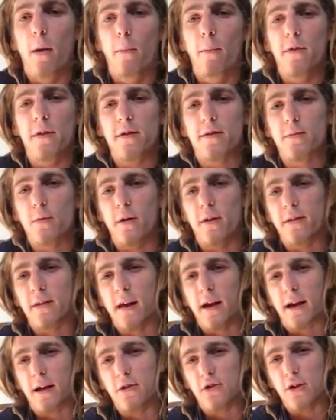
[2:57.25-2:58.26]
This one's
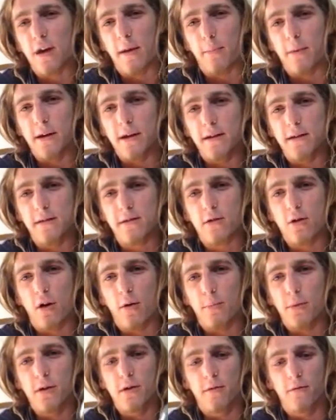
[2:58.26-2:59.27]
like a Japanese
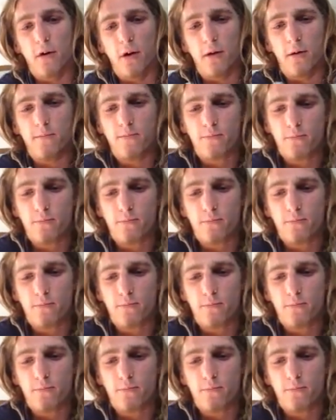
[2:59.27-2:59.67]
copy of a